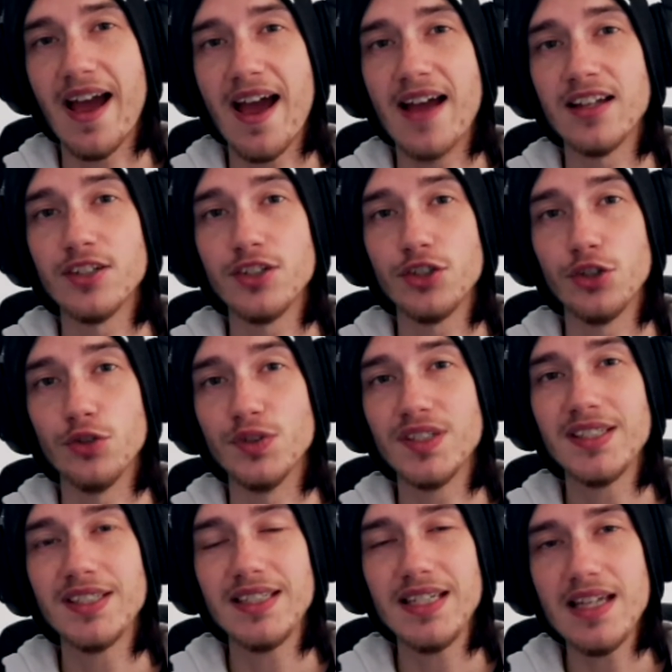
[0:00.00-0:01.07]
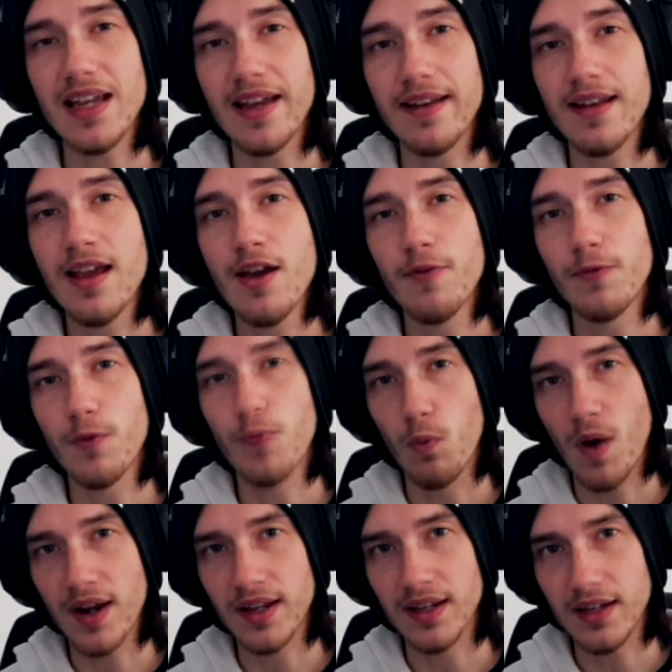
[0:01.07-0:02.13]
and to see it for
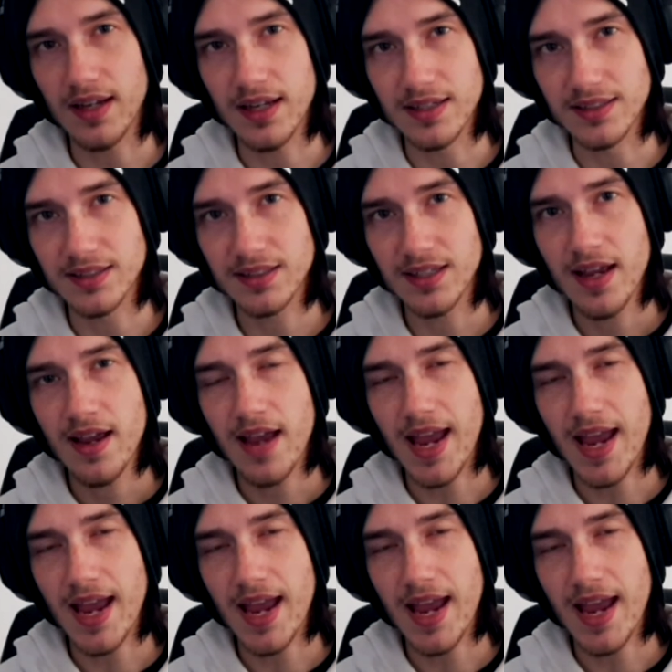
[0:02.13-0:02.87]
what it is,